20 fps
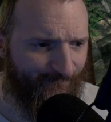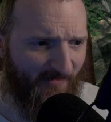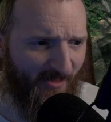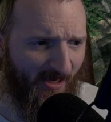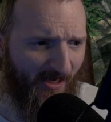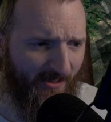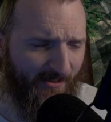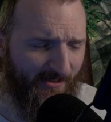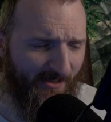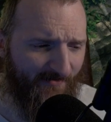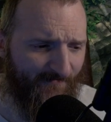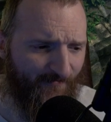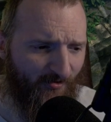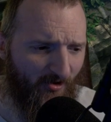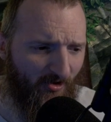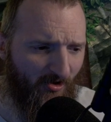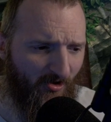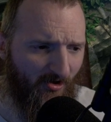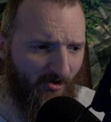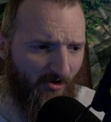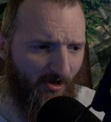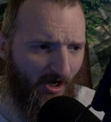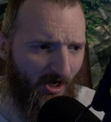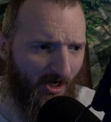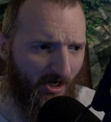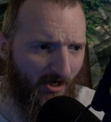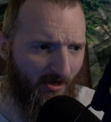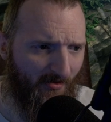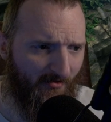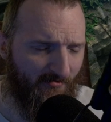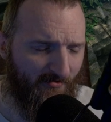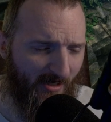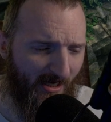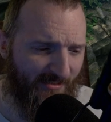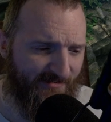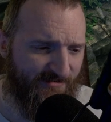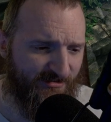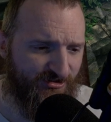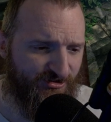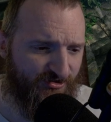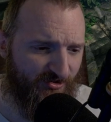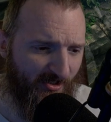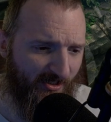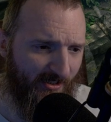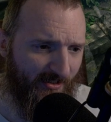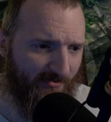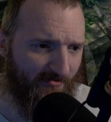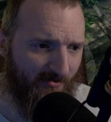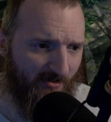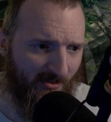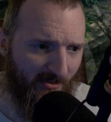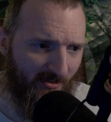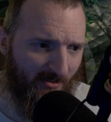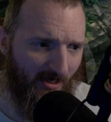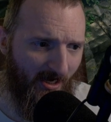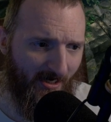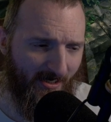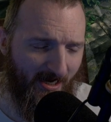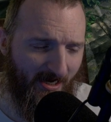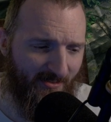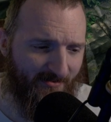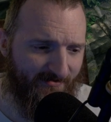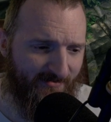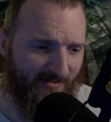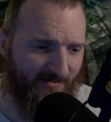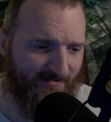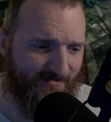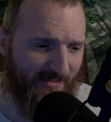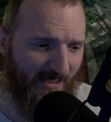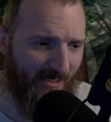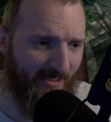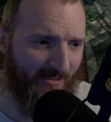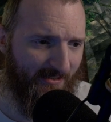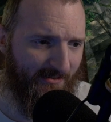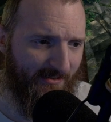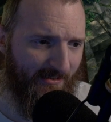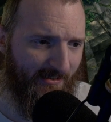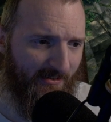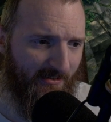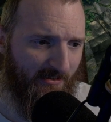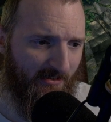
And then for Essence Drain, I got Intense Agony,